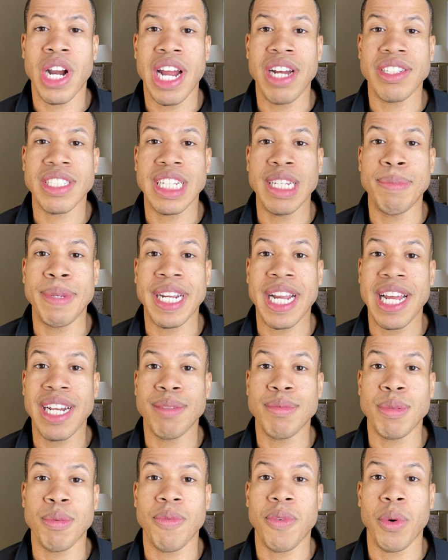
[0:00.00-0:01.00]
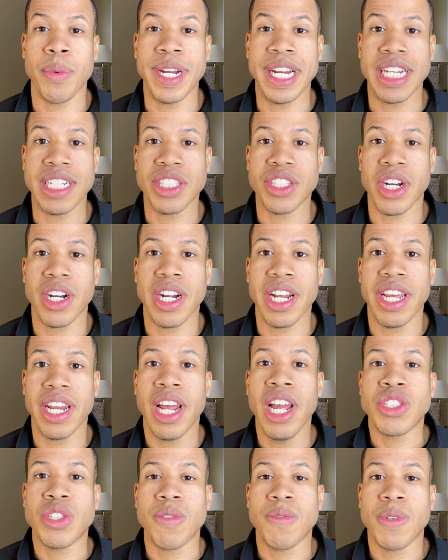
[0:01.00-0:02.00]
housekeeping items before we get started.
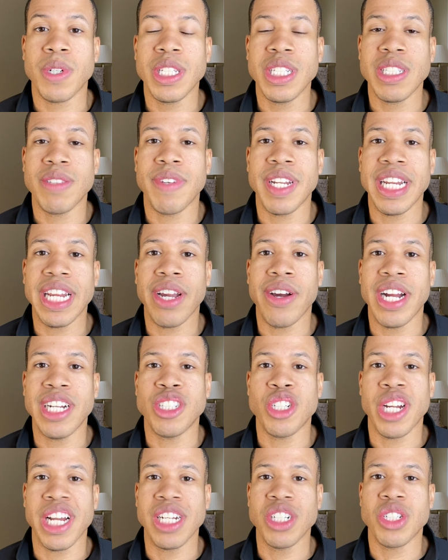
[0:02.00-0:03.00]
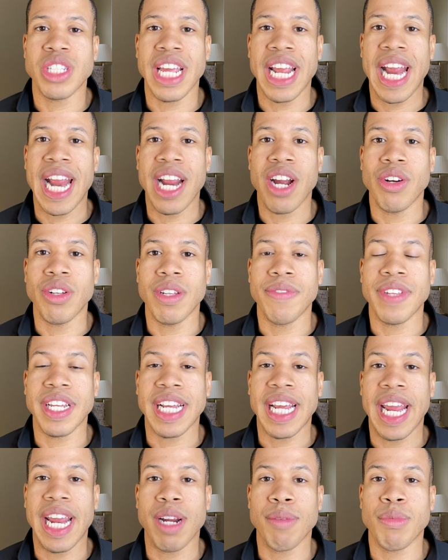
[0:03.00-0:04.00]
So for this video, I changed the angle of the
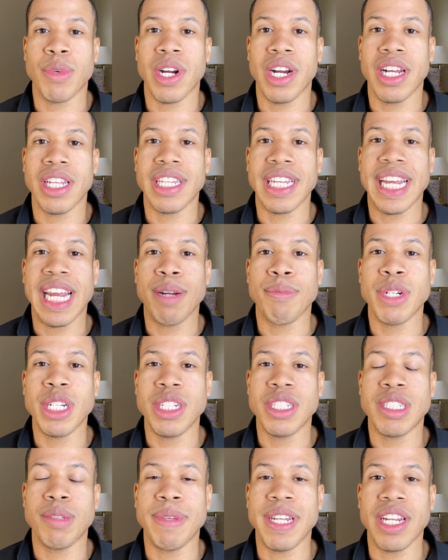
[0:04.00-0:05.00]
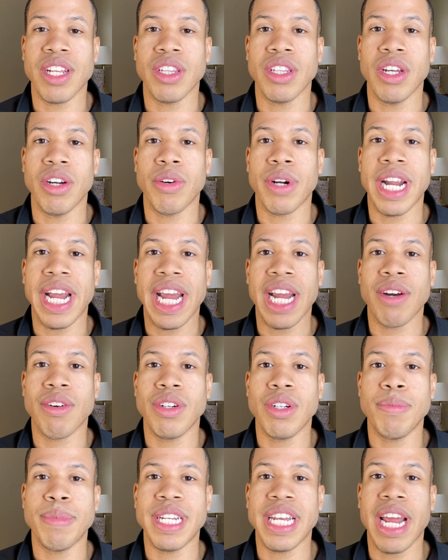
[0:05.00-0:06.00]
camera. The camera used to be at a lower
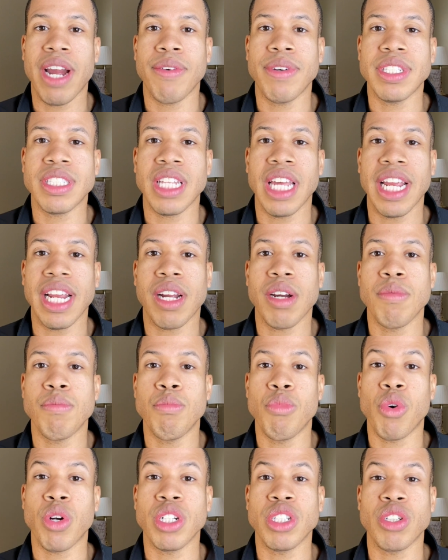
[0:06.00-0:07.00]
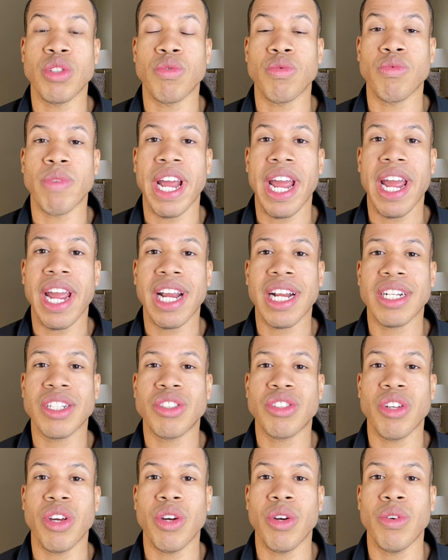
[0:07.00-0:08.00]
angle, but now it's like more direct.
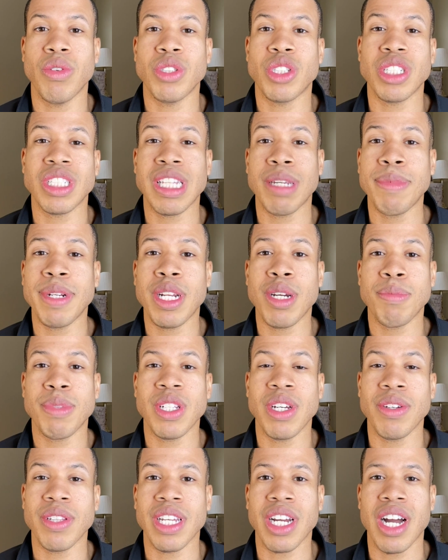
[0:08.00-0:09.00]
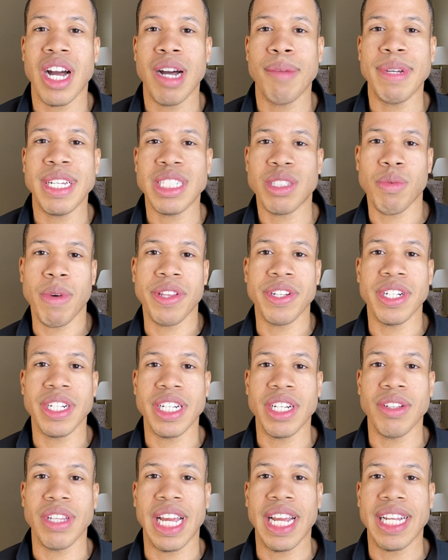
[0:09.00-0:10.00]
So just let me know below in the comments whether
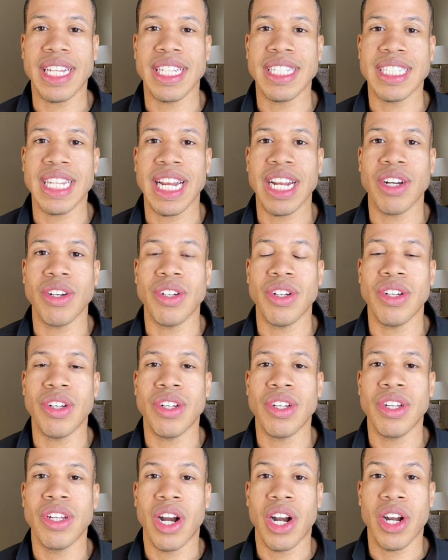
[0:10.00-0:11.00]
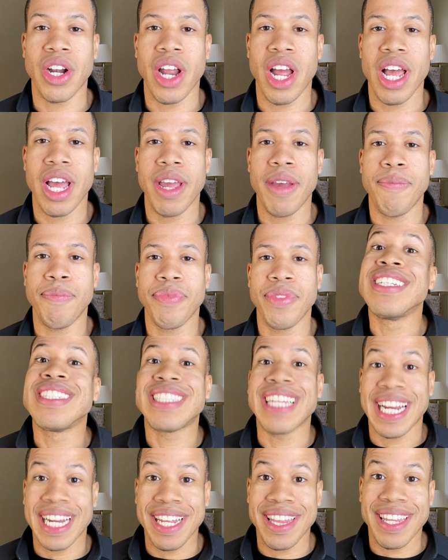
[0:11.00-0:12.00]
you like this angle or not.
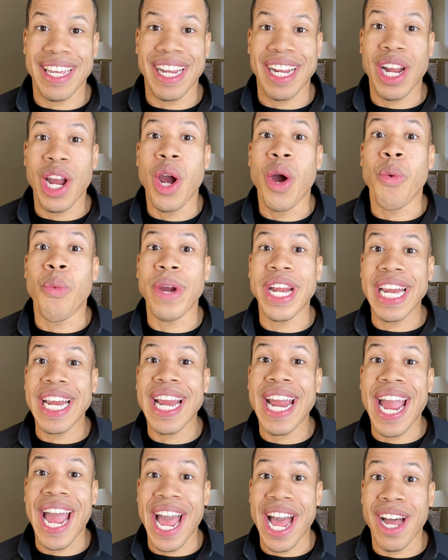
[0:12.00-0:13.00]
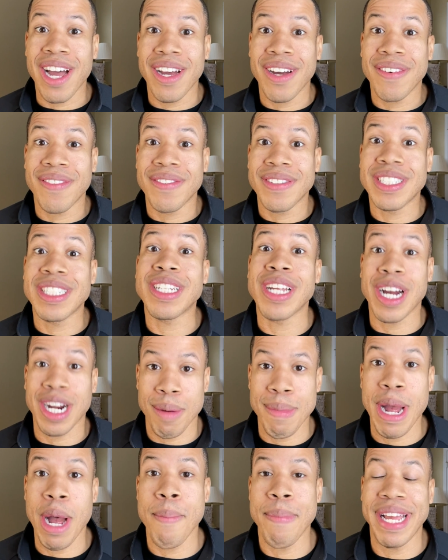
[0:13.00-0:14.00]
Second thing, we have to talk
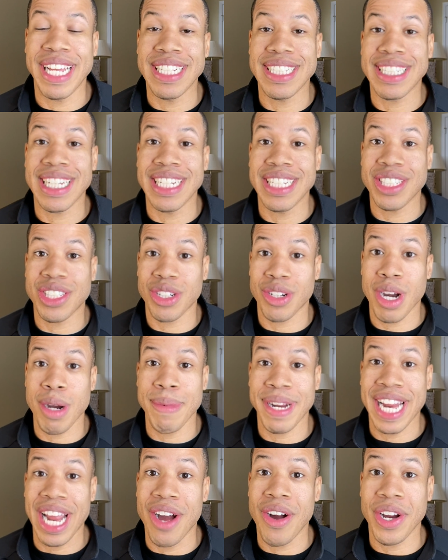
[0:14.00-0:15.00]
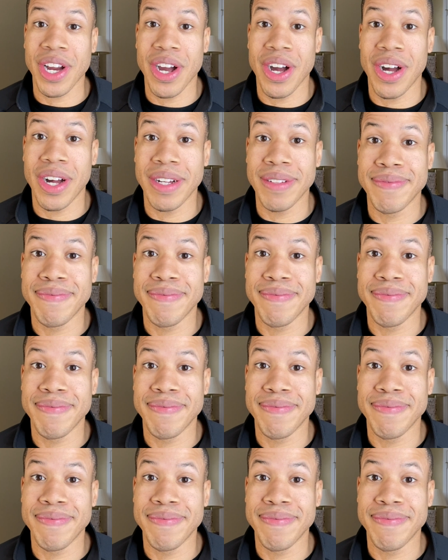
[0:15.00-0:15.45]
about Ben's Instagram account, y'all.